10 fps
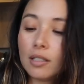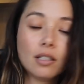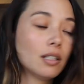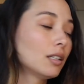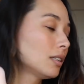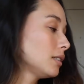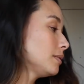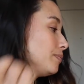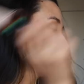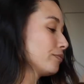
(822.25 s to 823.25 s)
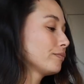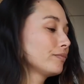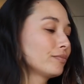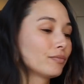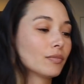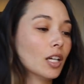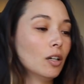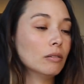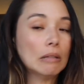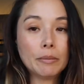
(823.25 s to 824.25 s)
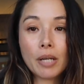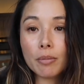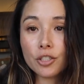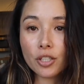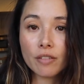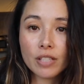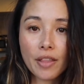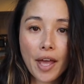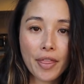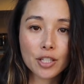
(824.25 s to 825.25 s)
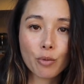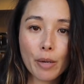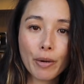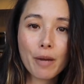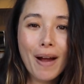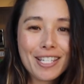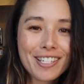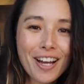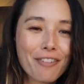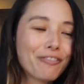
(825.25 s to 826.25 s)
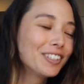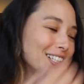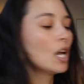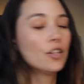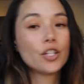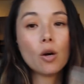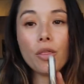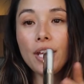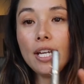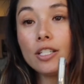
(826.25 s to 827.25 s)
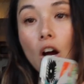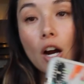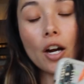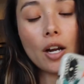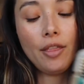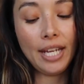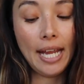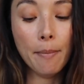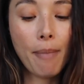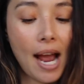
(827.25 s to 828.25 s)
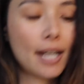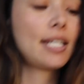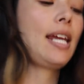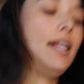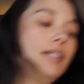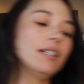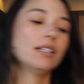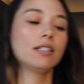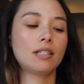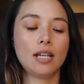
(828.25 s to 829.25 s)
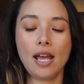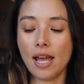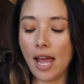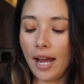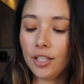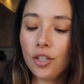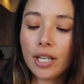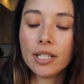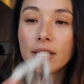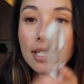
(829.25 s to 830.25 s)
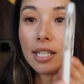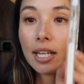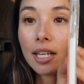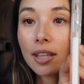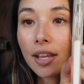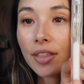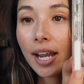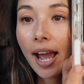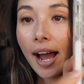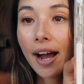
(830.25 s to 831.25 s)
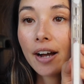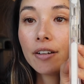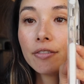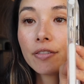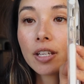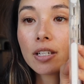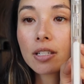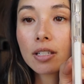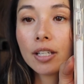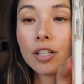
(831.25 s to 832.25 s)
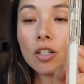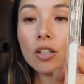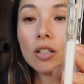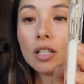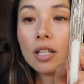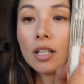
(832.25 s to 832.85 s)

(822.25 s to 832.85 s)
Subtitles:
Ugh. Oh, I probably shouldn't have done that. That's why I break my stuff. So these are the impact cases, and you can see that they have this little